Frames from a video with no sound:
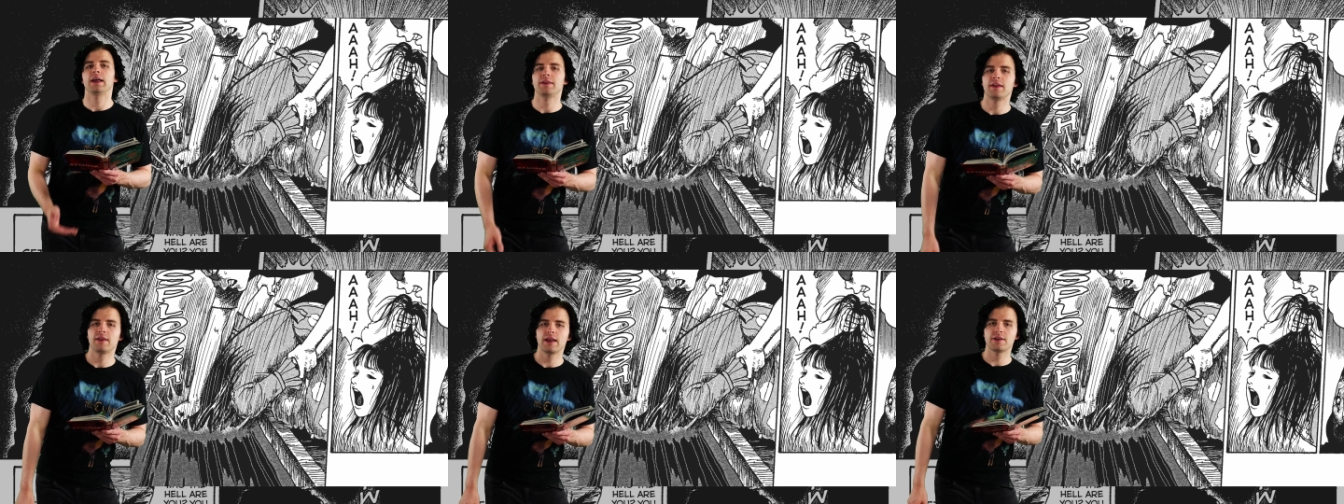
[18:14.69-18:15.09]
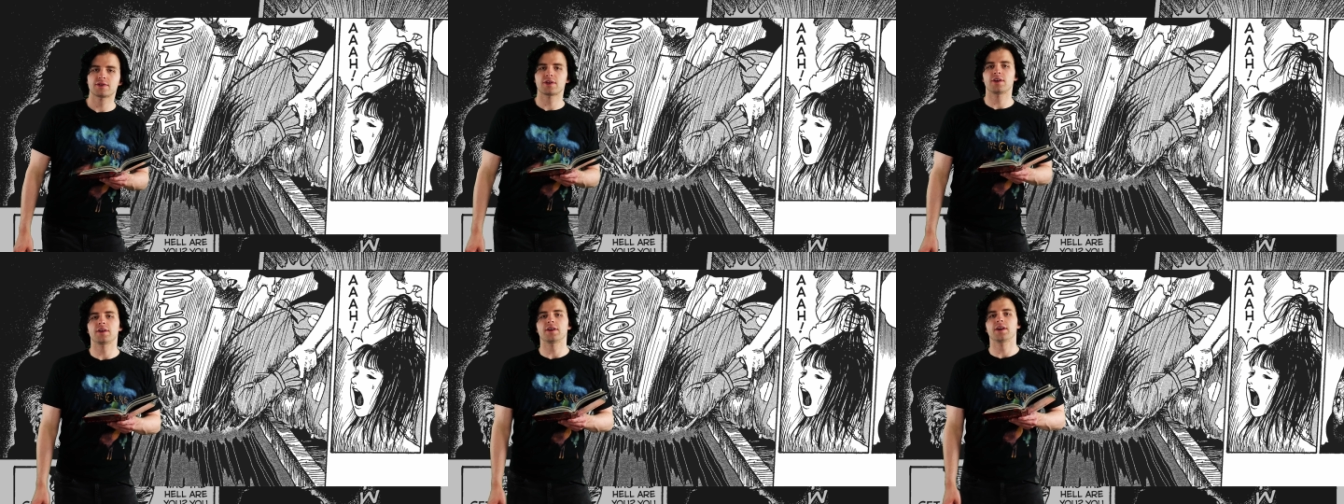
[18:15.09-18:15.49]
And then they
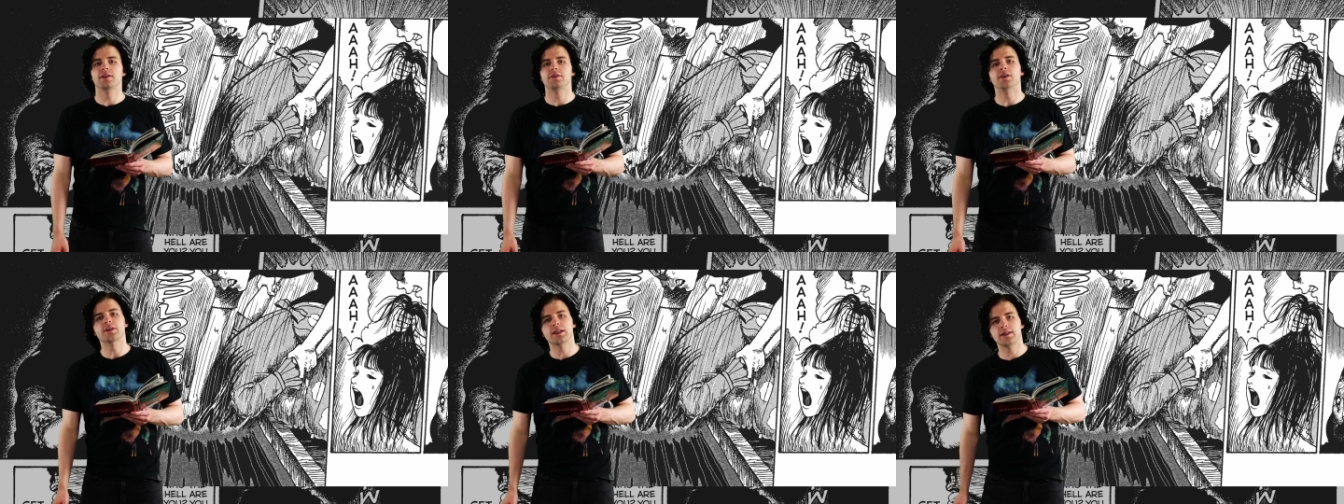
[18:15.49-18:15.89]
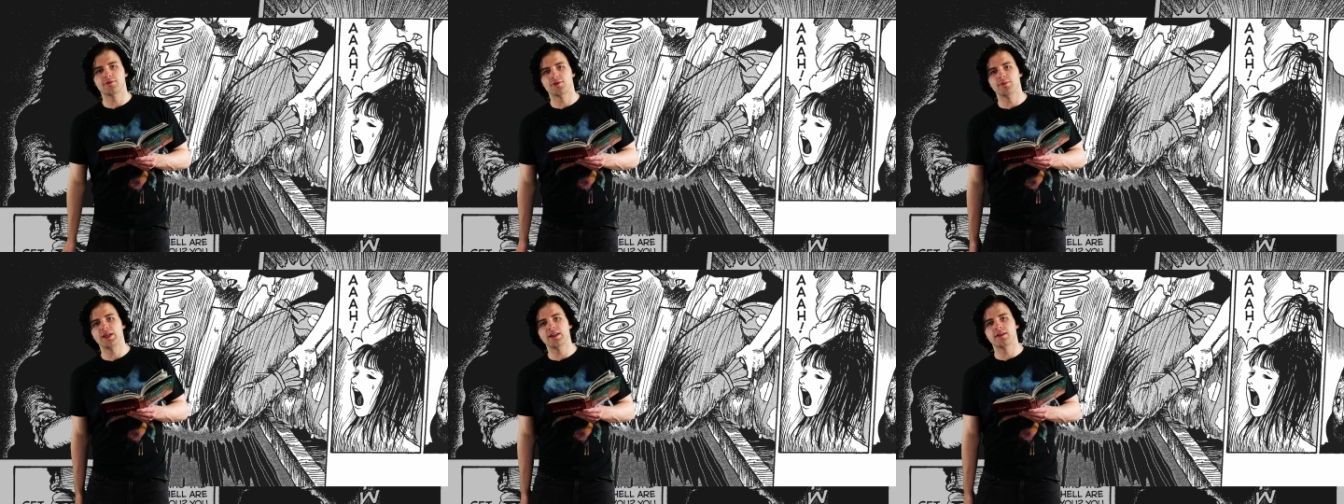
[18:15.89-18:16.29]
start uh, dunking
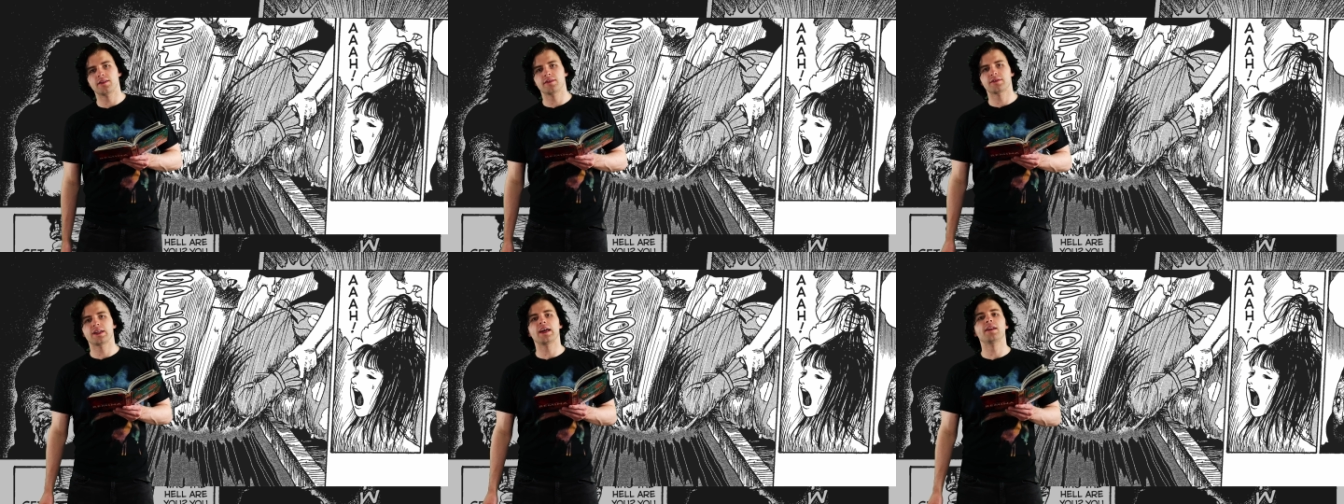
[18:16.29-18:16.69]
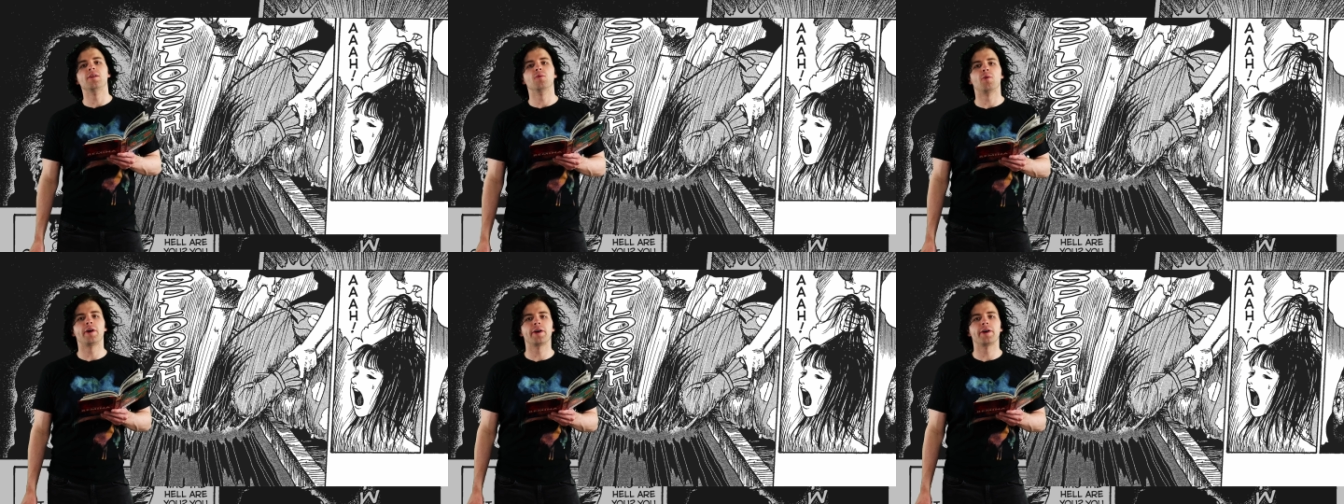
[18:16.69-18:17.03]
Remina's head in